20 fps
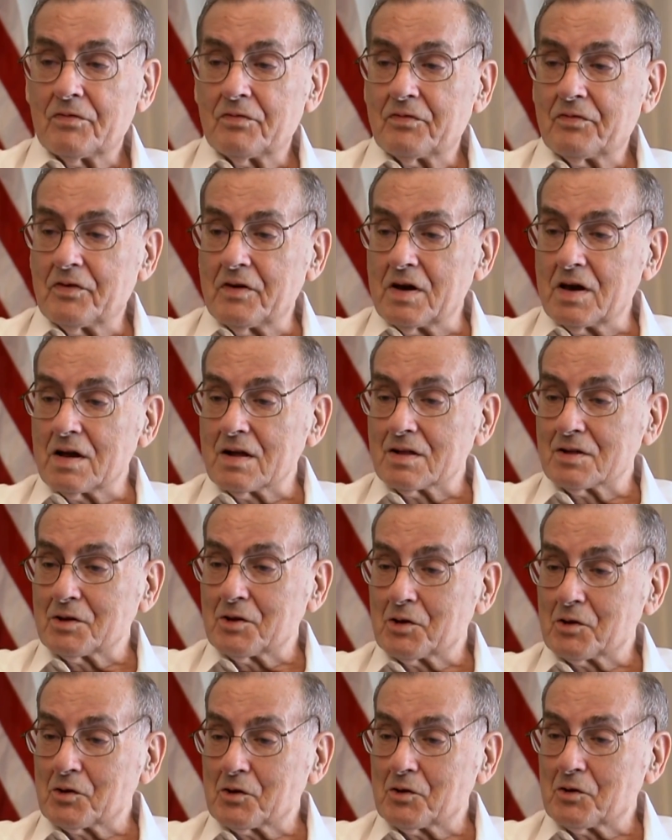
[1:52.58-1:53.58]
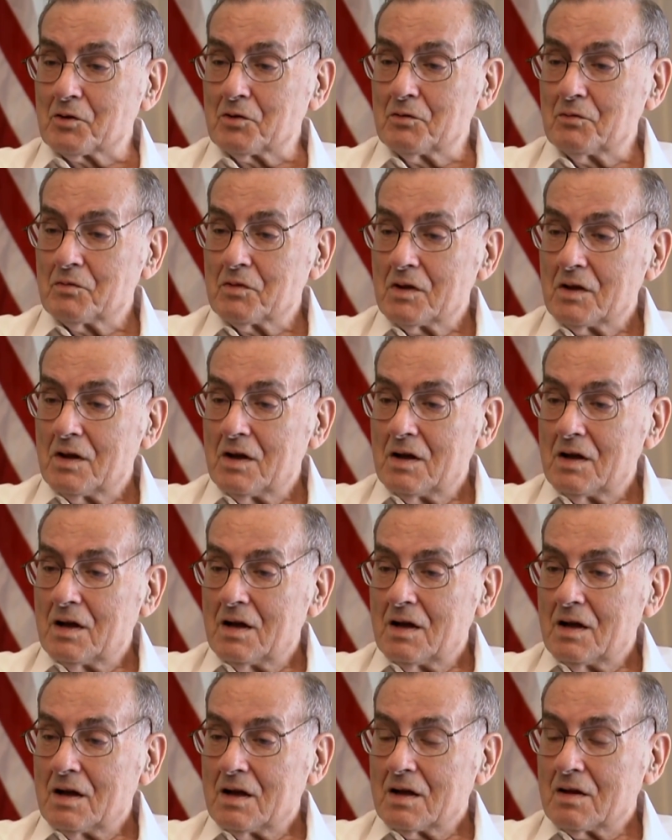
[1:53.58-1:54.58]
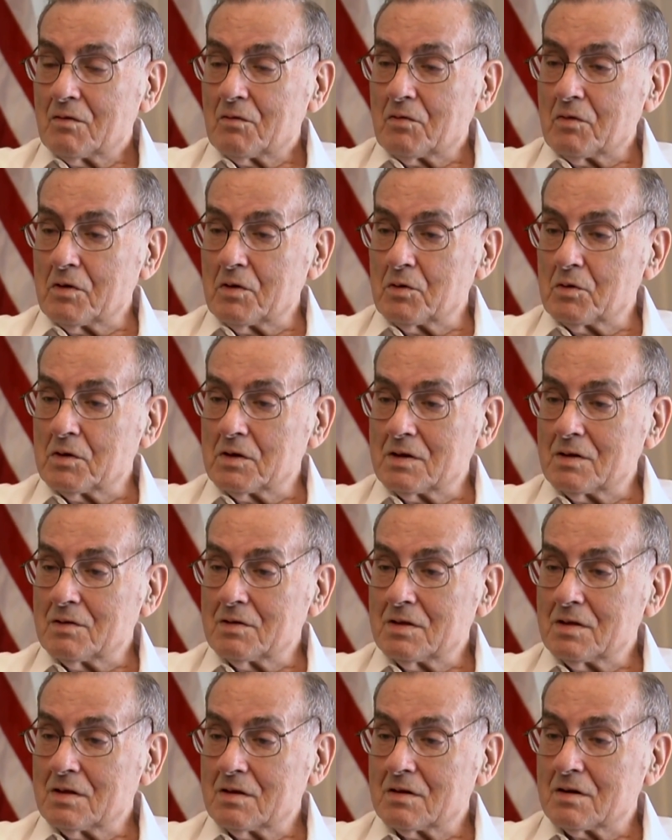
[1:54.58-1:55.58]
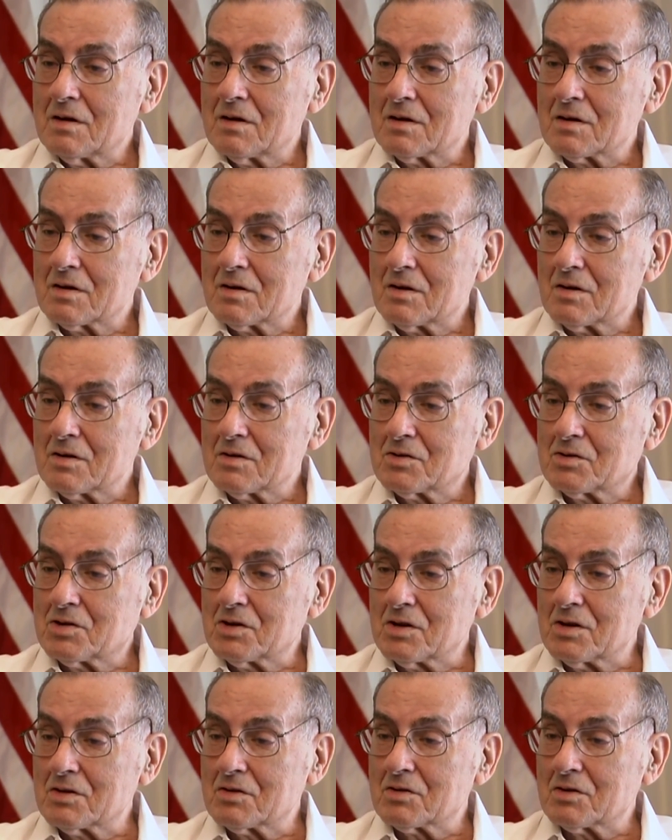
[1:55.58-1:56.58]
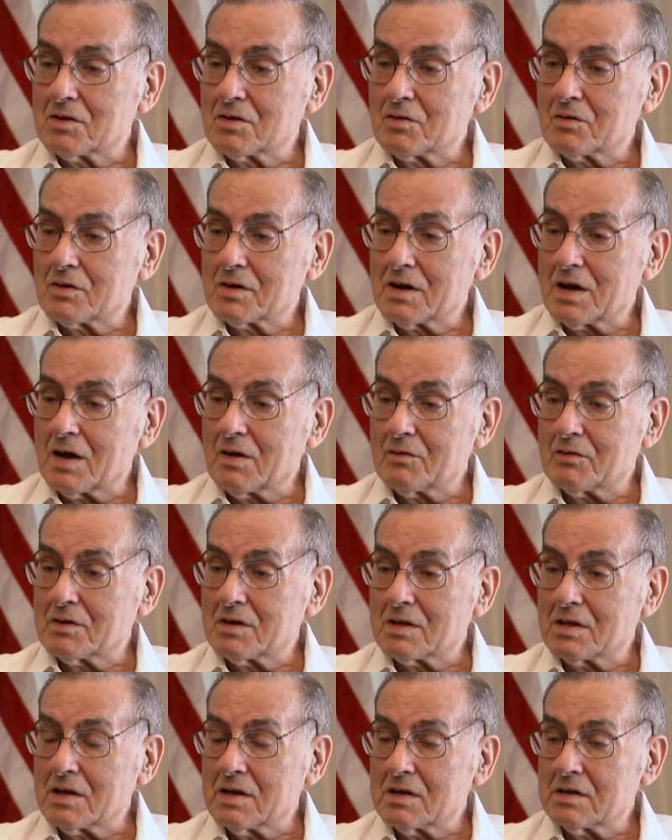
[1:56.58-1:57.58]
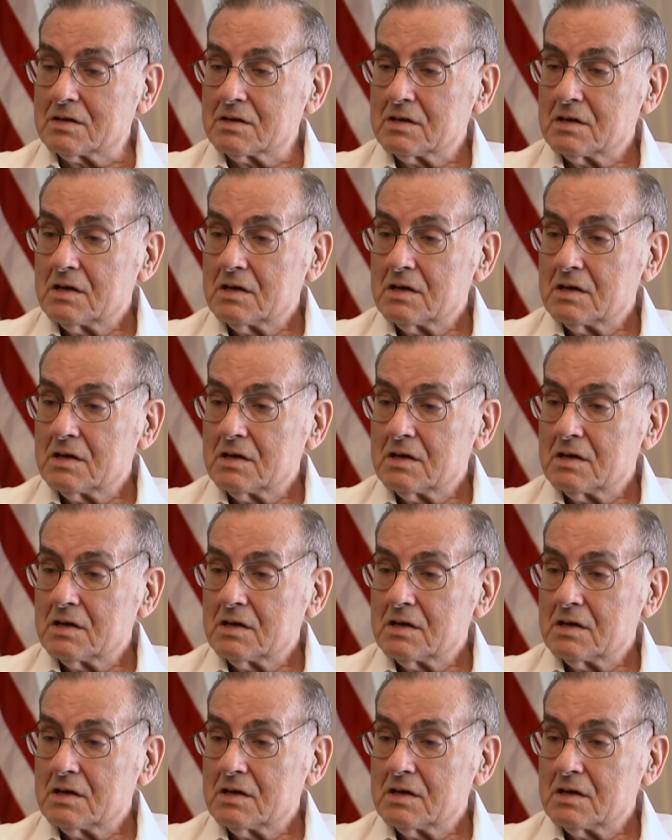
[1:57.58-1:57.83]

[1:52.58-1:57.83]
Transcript: field, you know, women or children or whatever did.